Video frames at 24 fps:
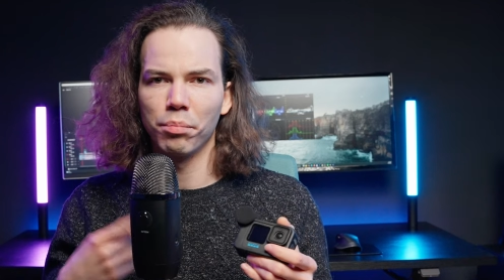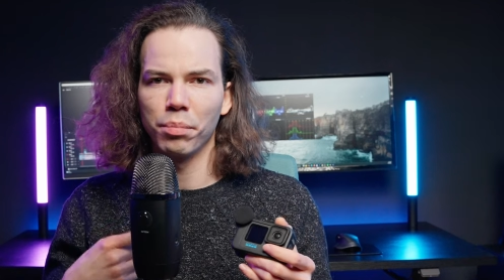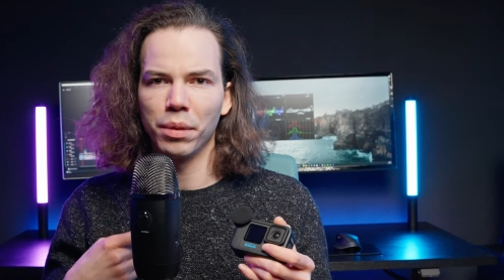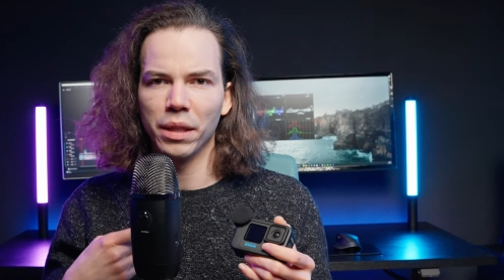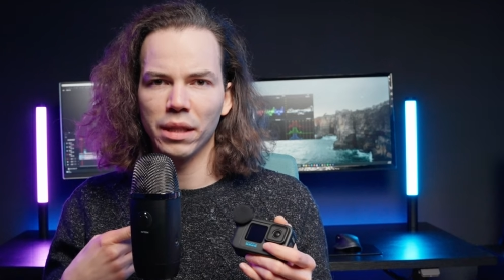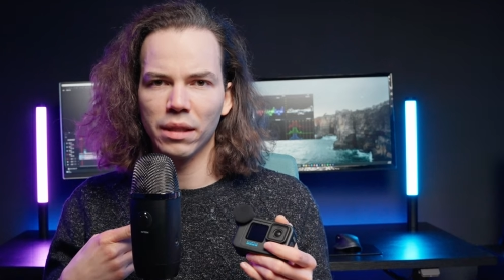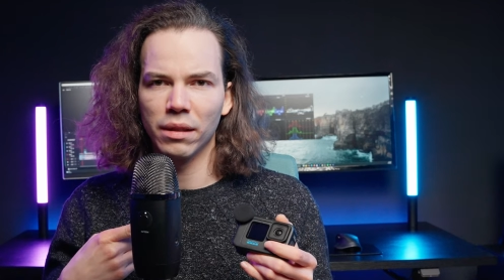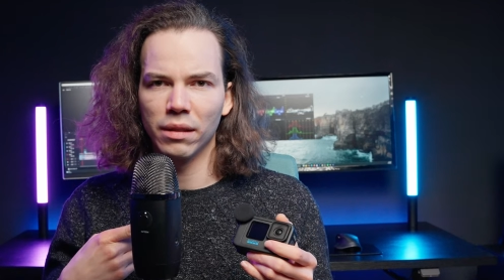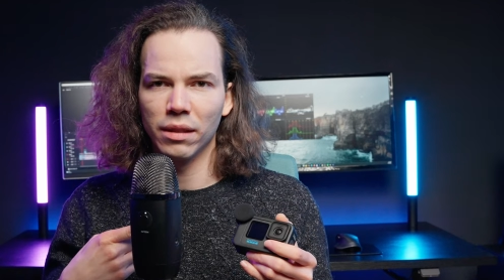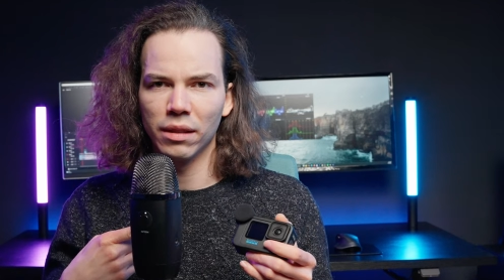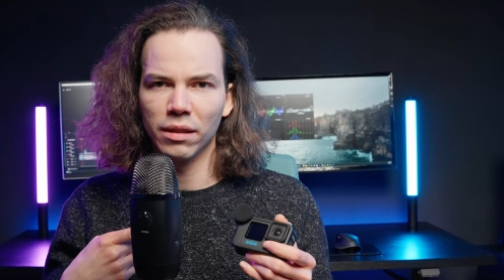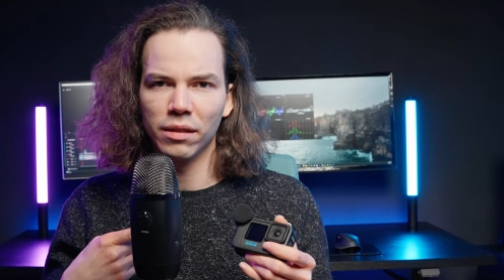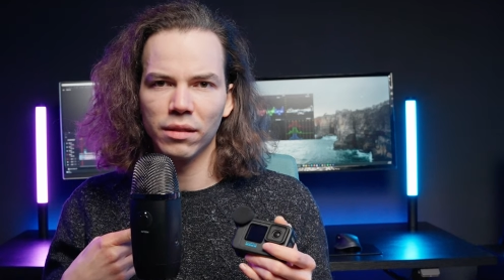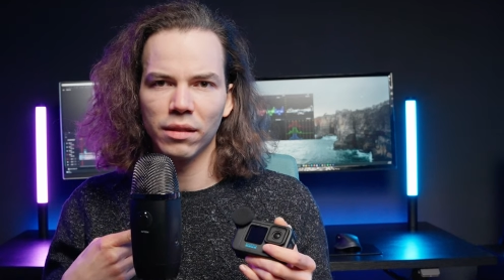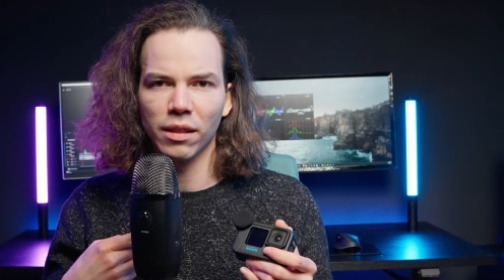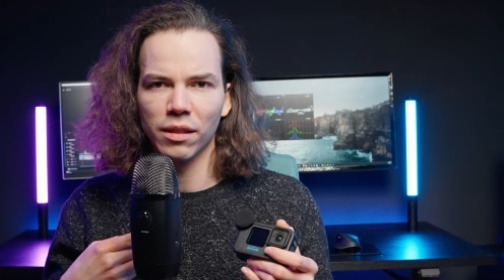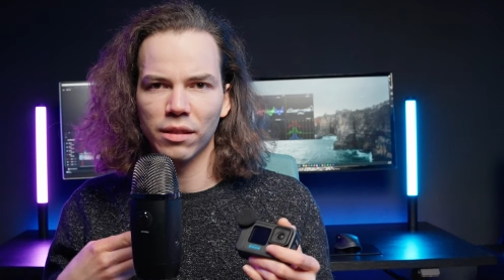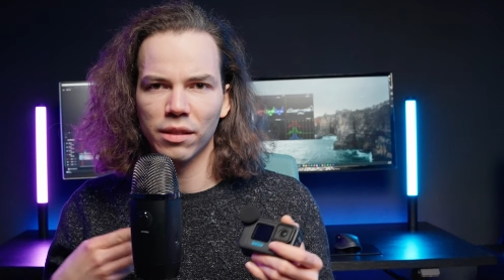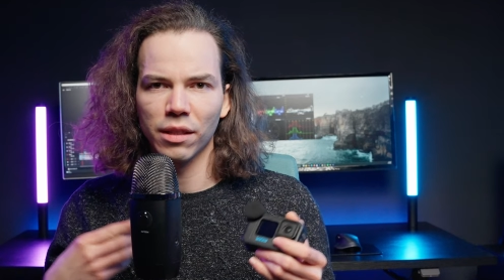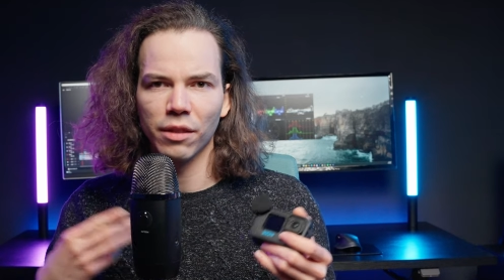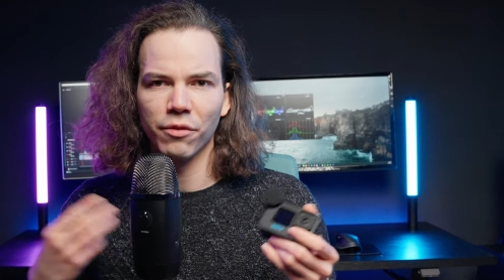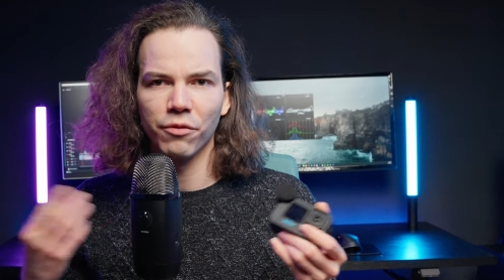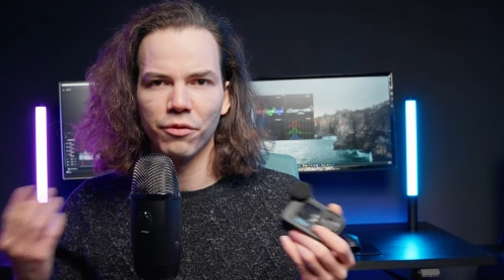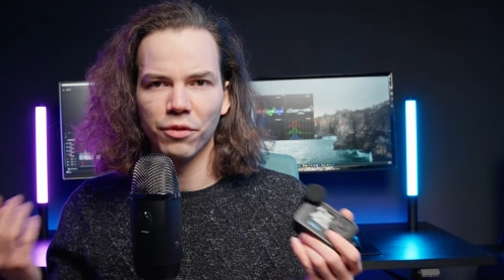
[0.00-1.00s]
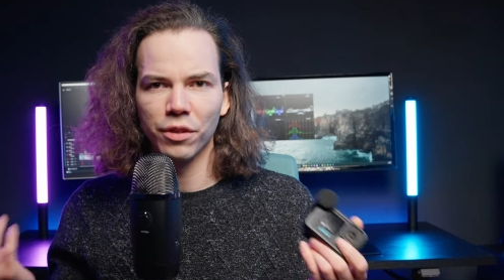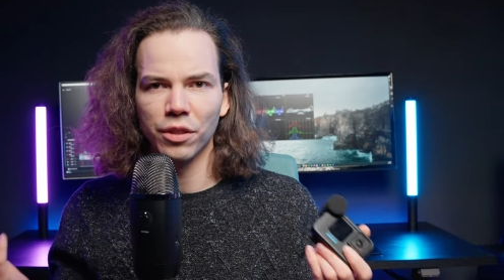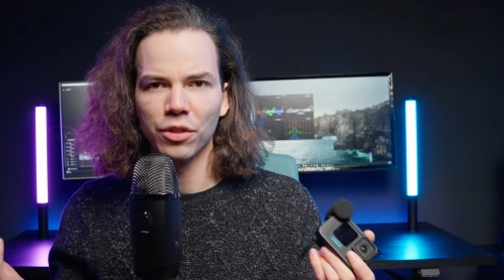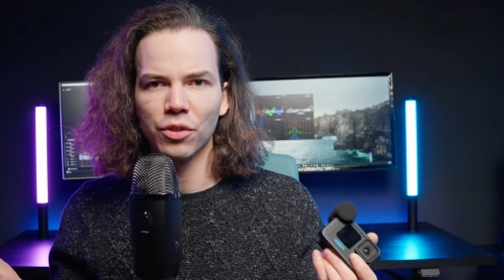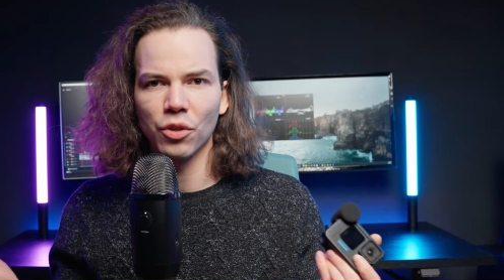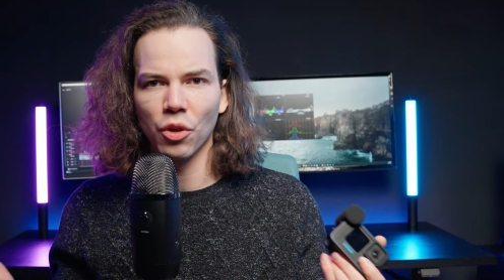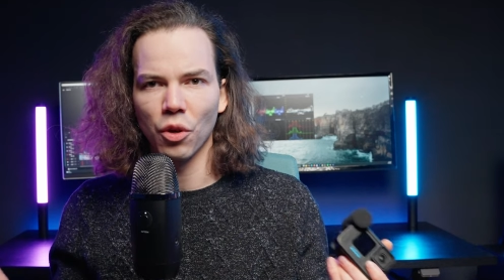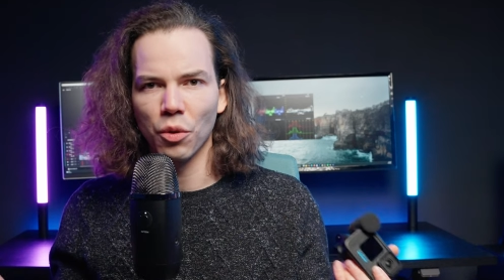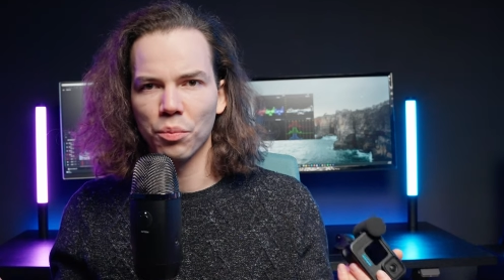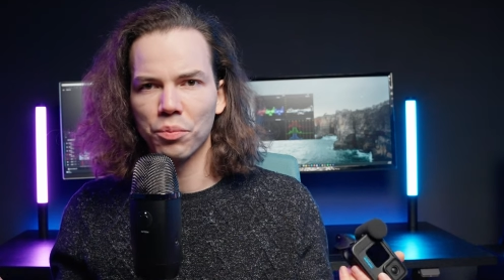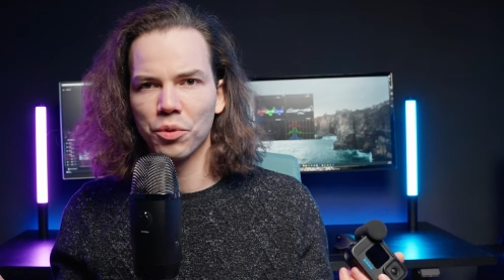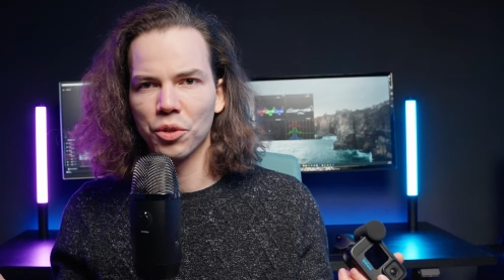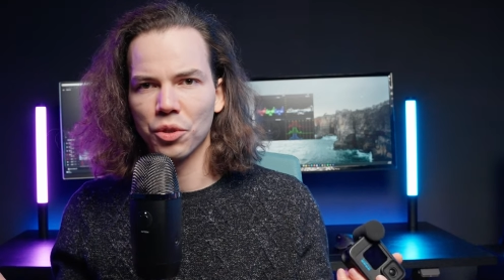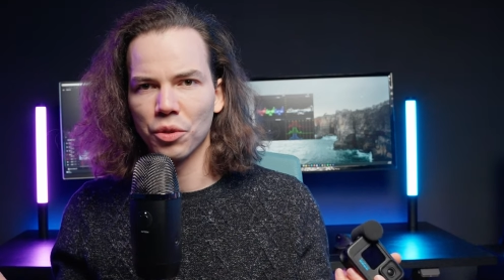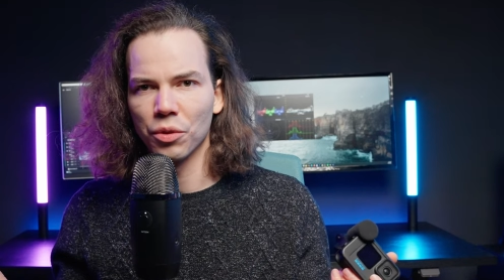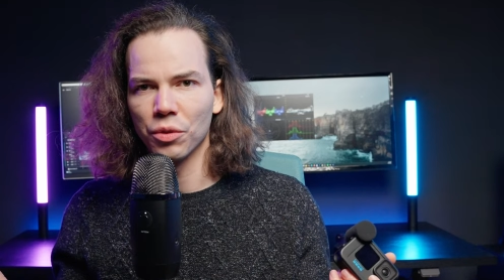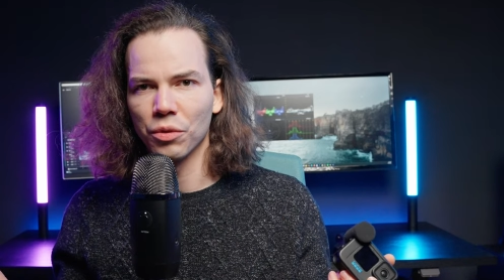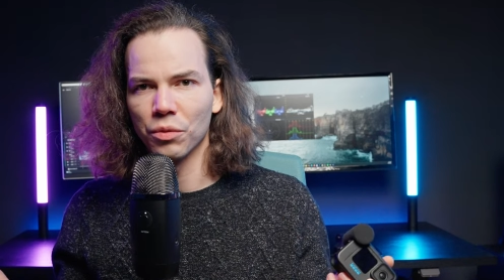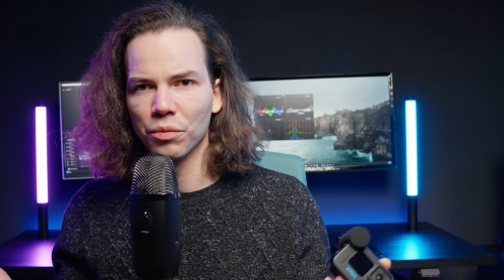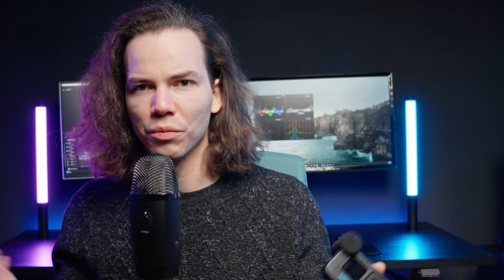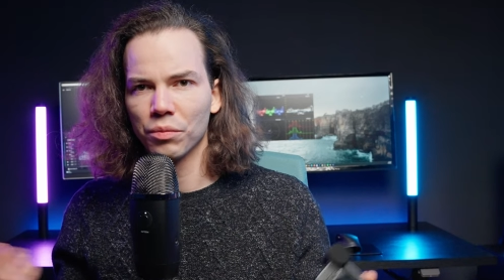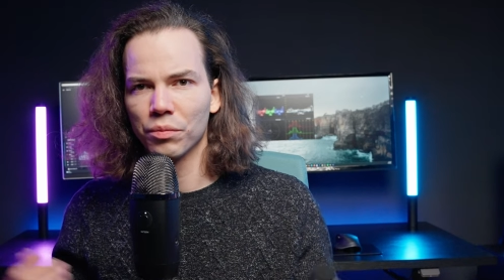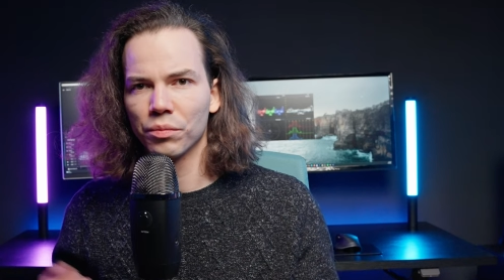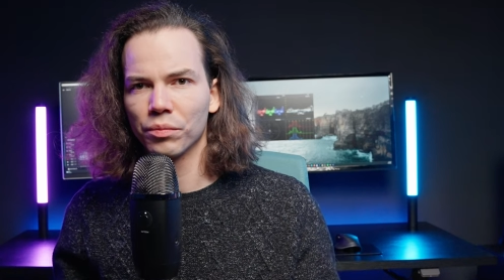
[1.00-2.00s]
pick this as a first
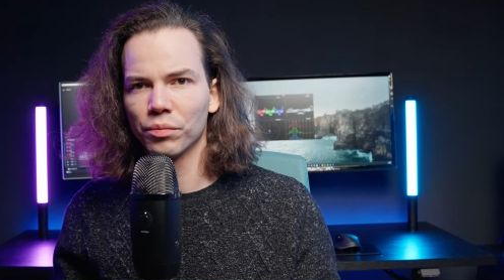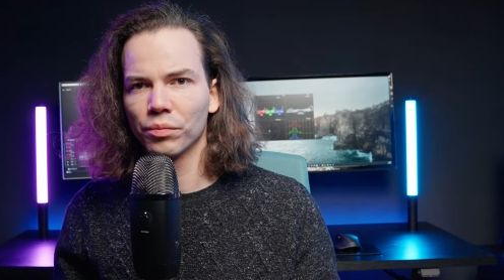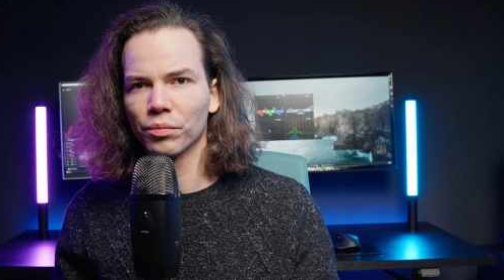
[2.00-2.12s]
option.